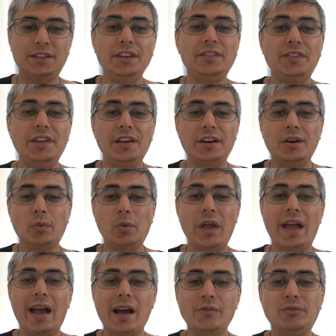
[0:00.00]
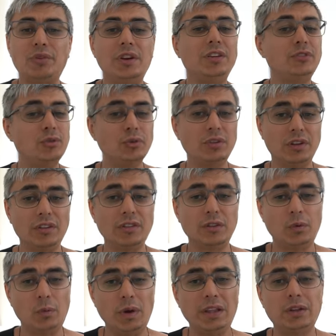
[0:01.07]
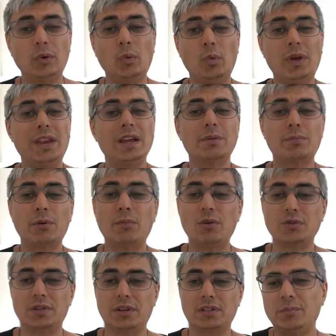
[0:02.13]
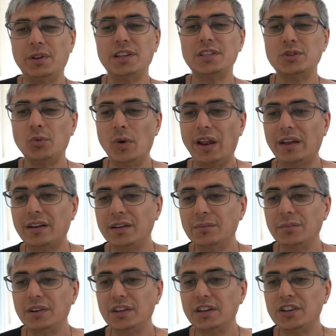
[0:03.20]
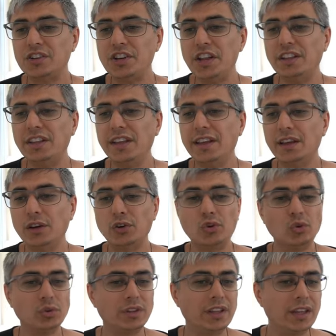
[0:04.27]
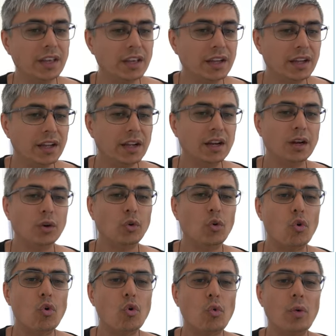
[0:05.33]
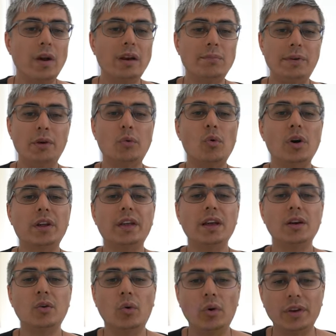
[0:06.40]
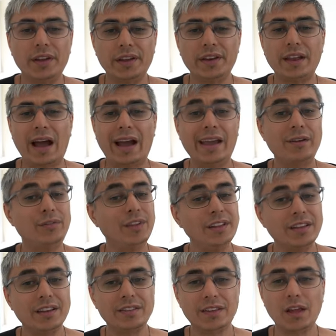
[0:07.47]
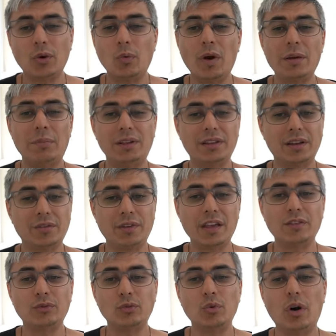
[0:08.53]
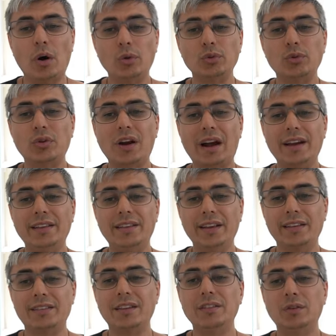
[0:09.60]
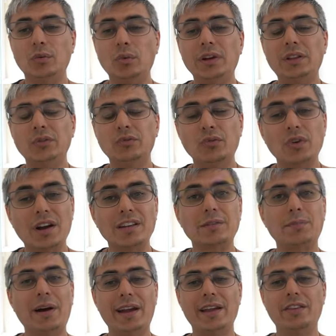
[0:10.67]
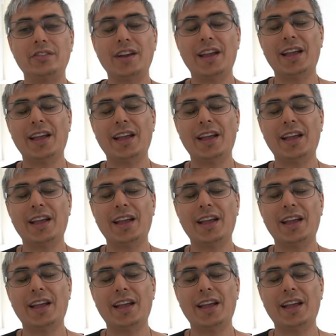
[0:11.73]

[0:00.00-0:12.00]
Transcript: This year we have three students with winning proposals. Please welcome Kriti Rudki, who will be working on an IFC tester web interface to author IDSs with Vukas PyEdge.